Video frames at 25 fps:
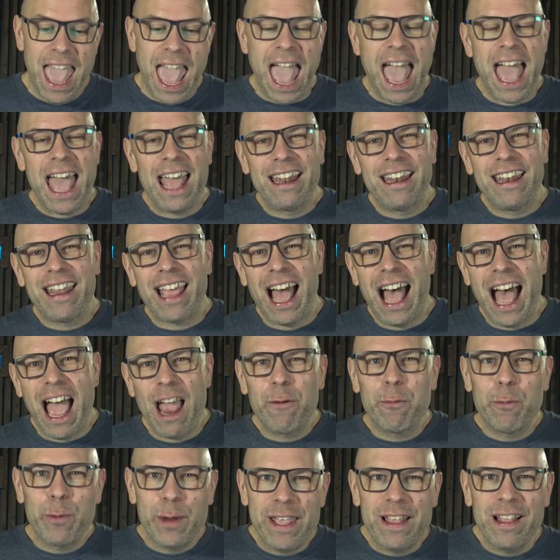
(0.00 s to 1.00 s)
And
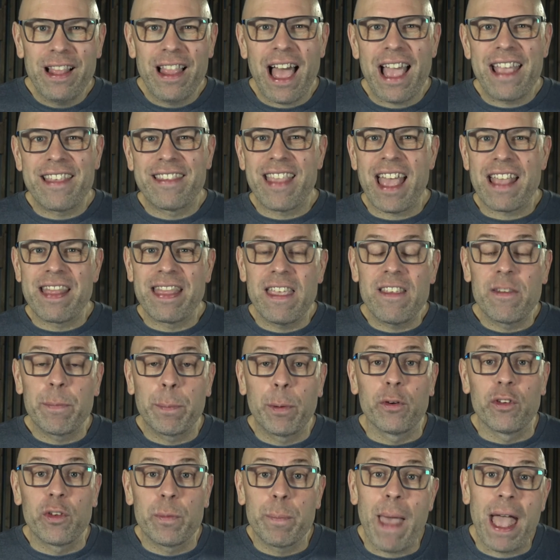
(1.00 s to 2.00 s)
I realize that this
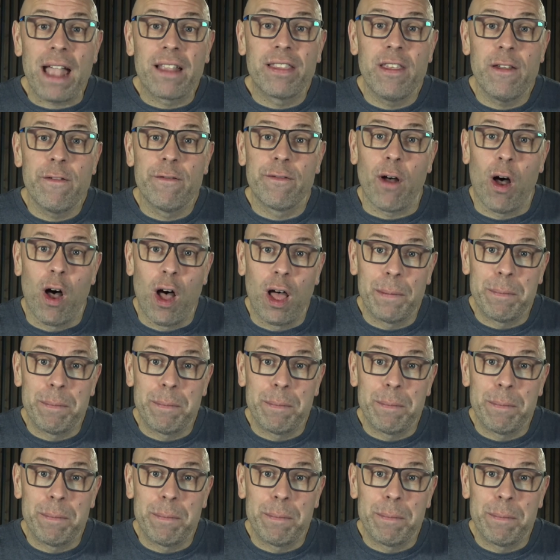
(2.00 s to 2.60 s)
perspective